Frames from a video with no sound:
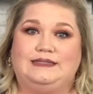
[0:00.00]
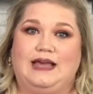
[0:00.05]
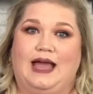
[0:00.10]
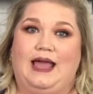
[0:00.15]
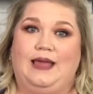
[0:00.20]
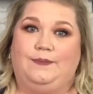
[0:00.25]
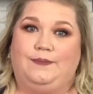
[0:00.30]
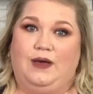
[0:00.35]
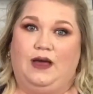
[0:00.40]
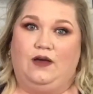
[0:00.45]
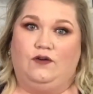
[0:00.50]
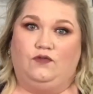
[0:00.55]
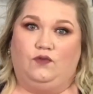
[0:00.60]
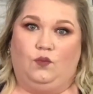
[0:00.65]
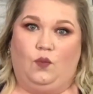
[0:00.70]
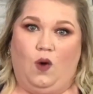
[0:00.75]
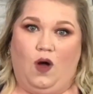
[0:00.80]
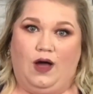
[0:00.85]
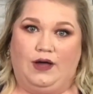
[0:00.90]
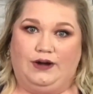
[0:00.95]
type of
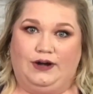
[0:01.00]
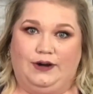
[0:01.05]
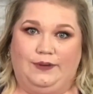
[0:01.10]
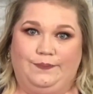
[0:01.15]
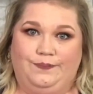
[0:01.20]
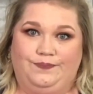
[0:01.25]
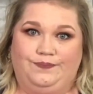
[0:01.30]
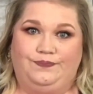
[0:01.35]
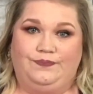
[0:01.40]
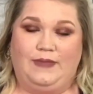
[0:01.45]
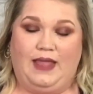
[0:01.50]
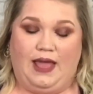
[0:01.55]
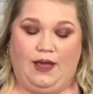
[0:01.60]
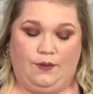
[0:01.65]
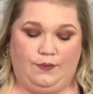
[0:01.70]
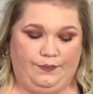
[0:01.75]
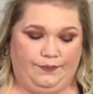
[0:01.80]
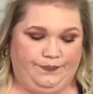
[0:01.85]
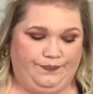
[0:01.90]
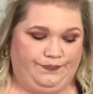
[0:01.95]
water. Now,